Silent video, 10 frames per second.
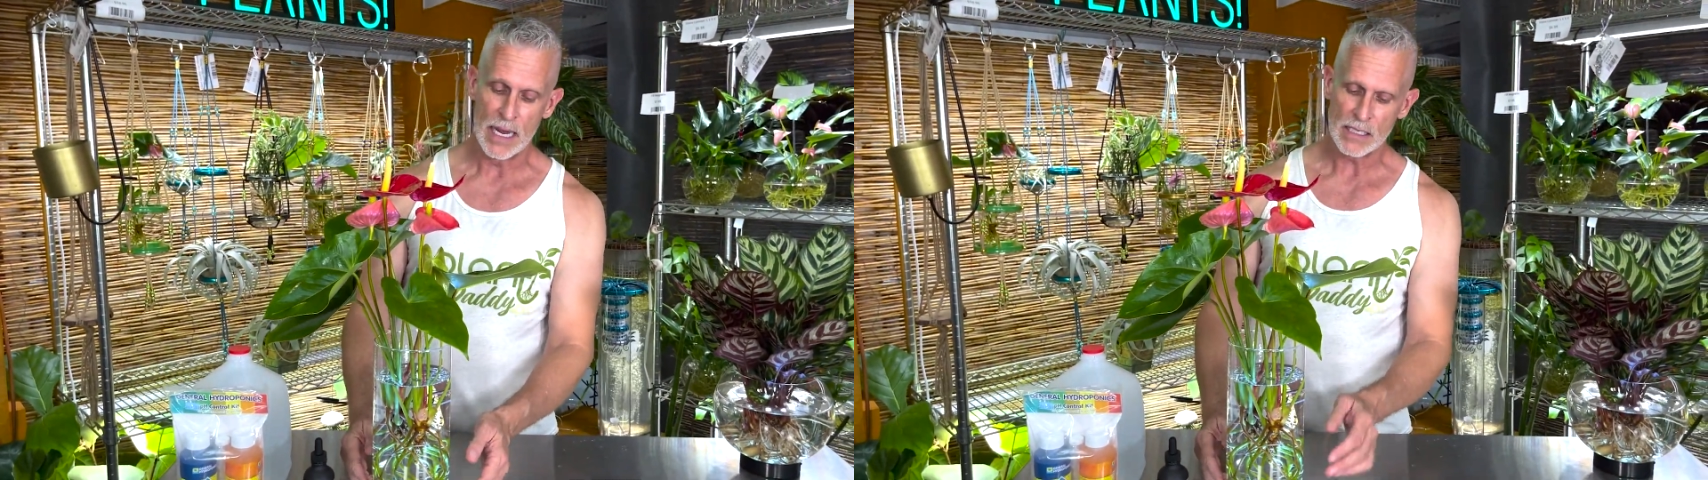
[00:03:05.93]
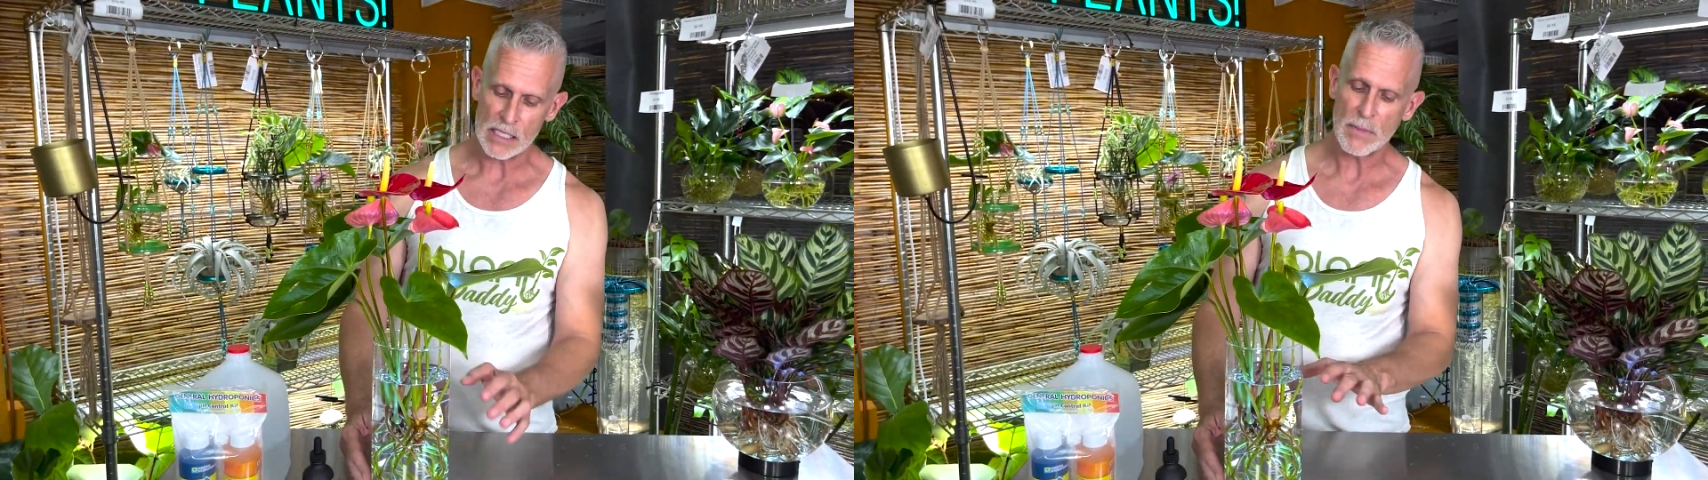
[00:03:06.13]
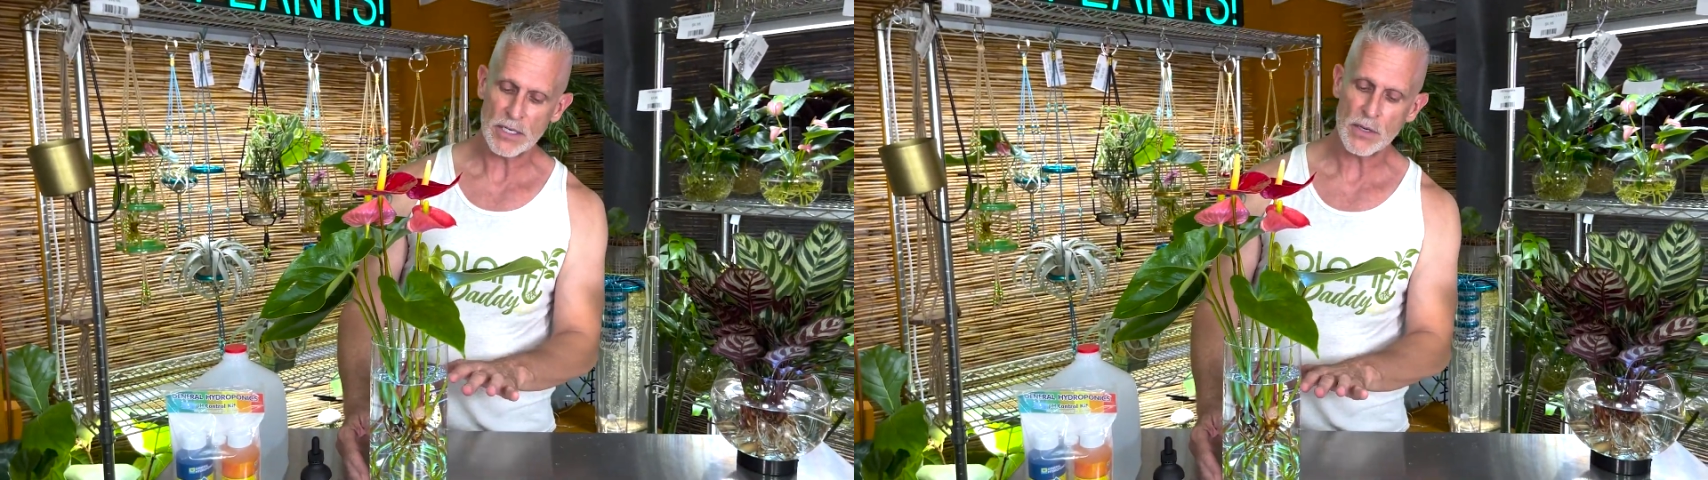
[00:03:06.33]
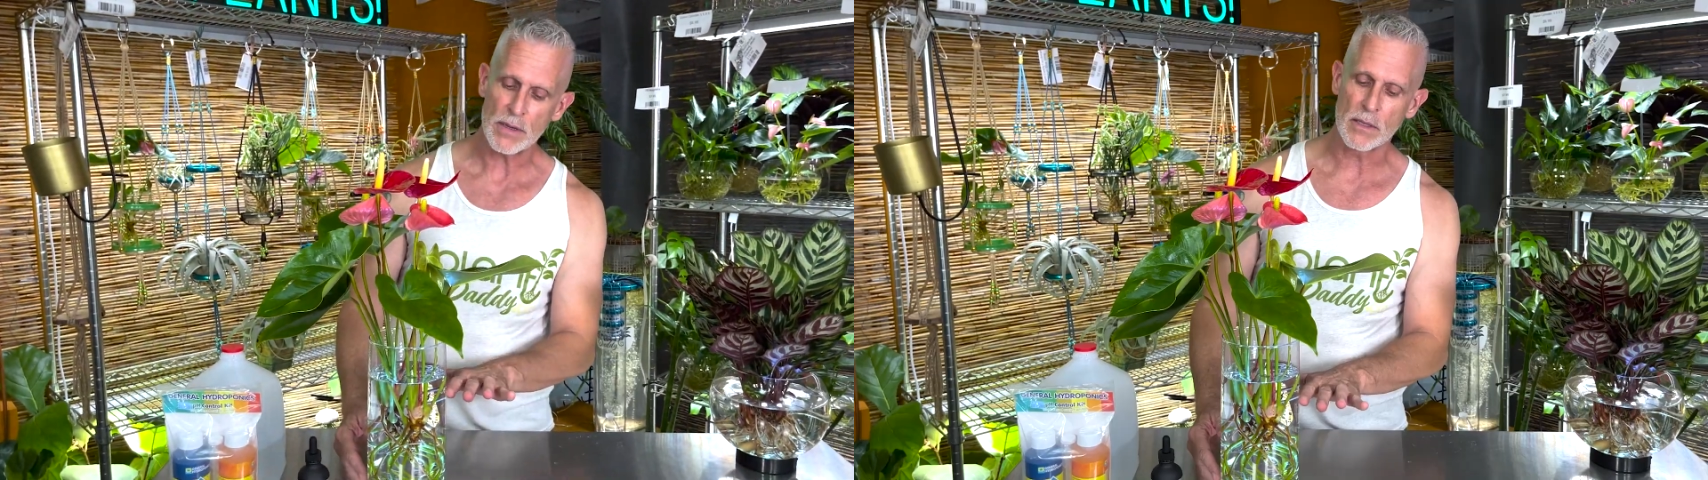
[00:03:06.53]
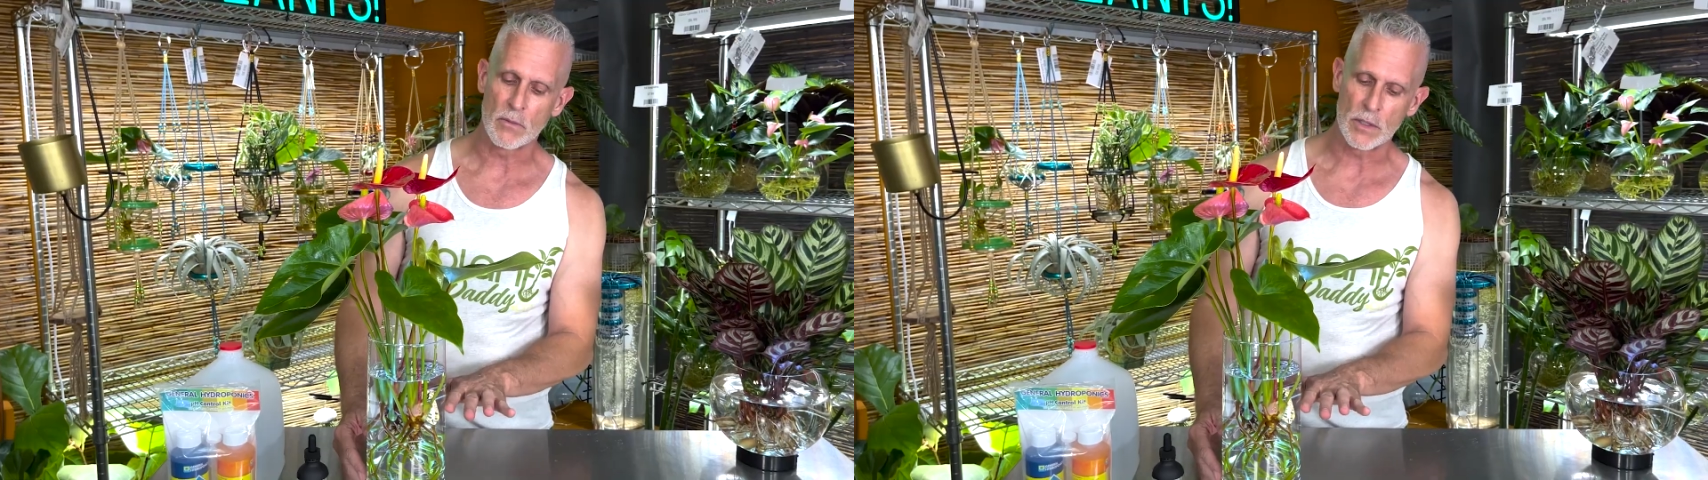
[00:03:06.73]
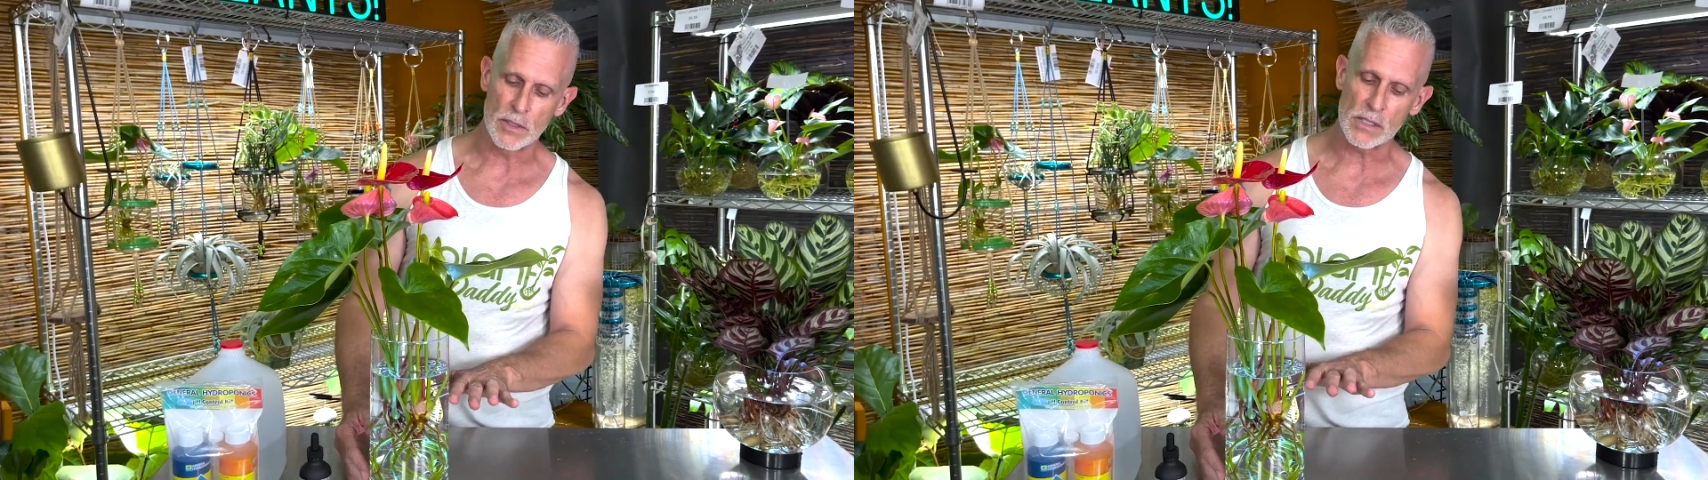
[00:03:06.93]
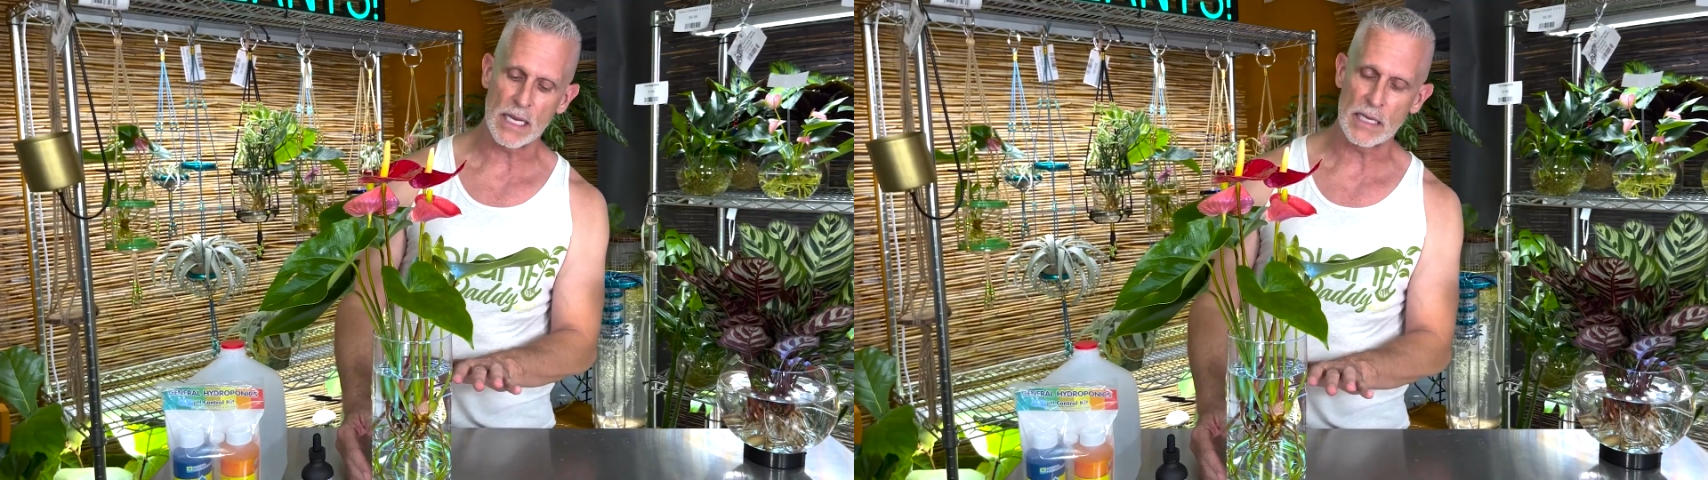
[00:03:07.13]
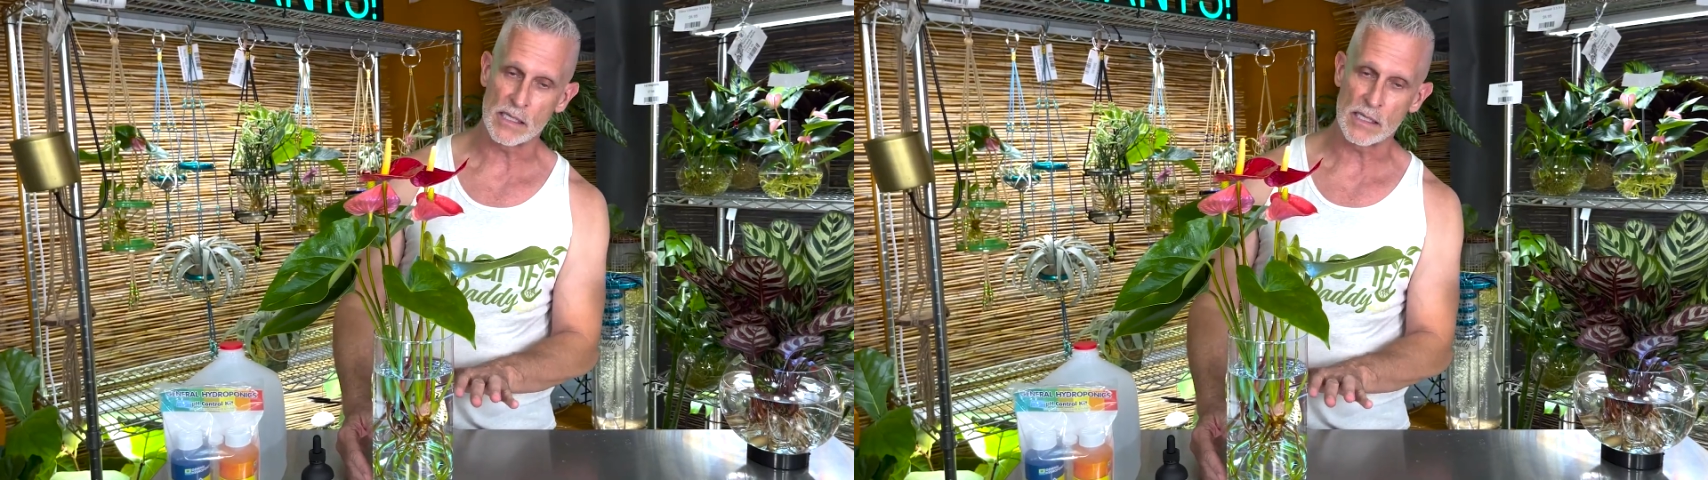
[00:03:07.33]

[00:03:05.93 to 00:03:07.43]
Just make sure that the roots stay